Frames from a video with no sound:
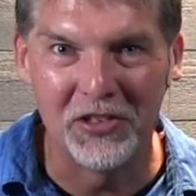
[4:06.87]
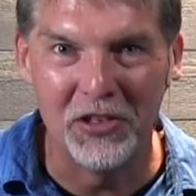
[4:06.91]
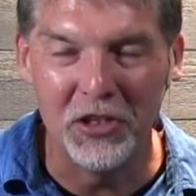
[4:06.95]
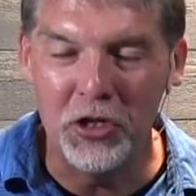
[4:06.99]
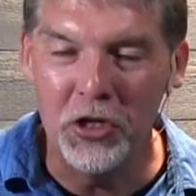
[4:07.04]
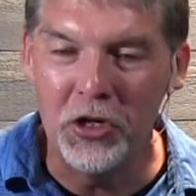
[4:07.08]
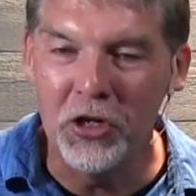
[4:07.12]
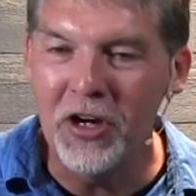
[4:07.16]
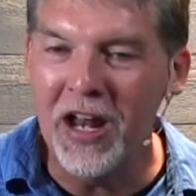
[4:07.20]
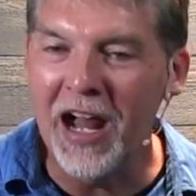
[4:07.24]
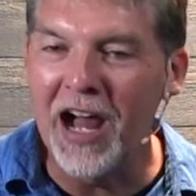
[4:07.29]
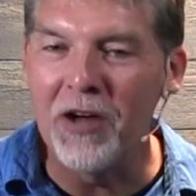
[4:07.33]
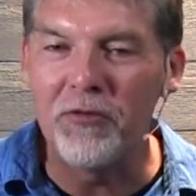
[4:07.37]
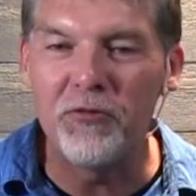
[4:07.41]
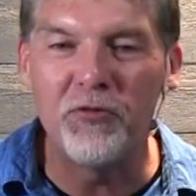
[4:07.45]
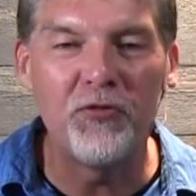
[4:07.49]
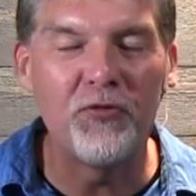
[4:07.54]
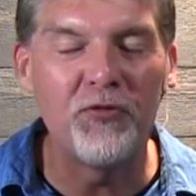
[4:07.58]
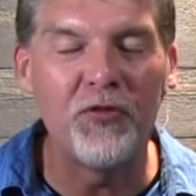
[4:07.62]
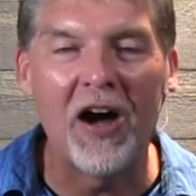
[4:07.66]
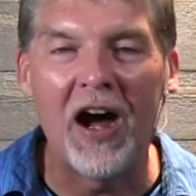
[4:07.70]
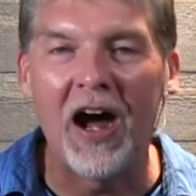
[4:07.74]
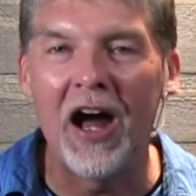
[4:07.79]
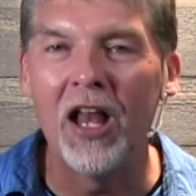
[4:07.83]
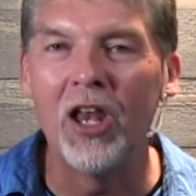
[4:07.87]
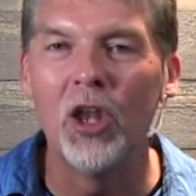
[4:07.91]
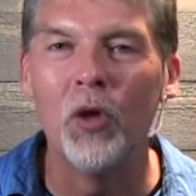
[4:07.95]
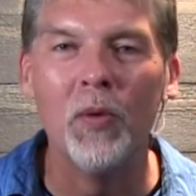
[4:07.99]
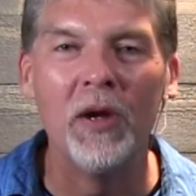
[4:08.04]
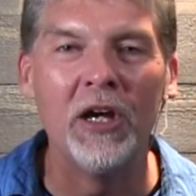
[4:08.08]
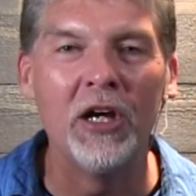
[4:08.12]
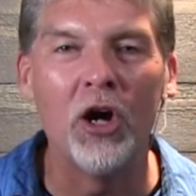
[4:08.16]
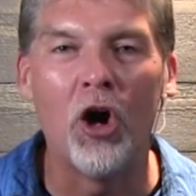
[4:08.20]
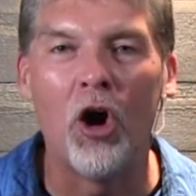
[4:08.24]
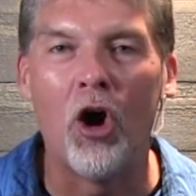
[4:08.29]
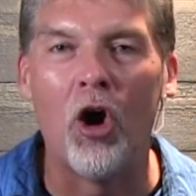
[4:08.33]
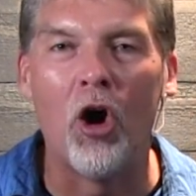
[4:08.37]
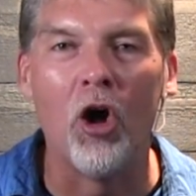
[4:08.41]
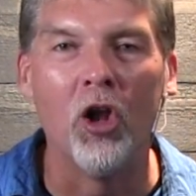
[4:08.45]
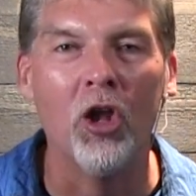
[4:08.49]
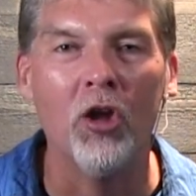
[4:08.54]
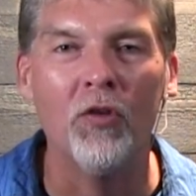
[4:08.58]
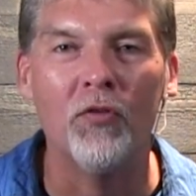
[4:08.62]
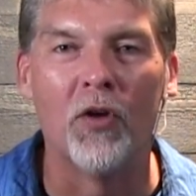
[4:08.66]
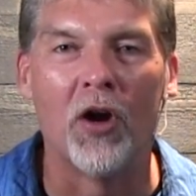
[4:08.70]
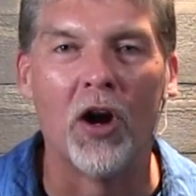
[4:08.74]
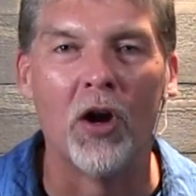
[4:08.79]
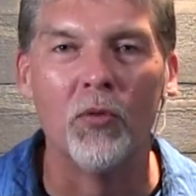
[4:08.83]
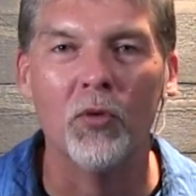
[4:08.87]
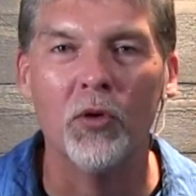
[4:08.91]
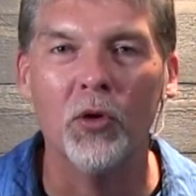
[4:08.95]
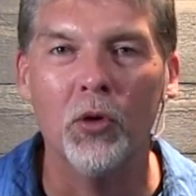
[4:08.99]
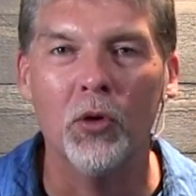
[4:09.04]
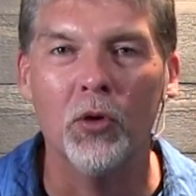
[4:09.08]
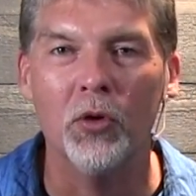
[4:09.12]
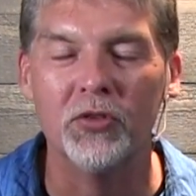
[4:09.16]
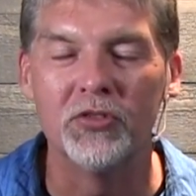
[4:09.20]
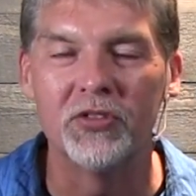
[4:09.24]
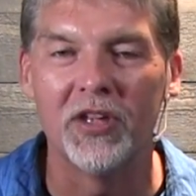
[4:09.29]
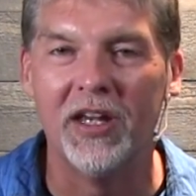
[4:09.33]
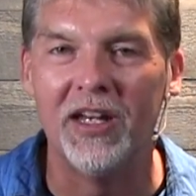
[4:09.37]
You're not following all of our rules.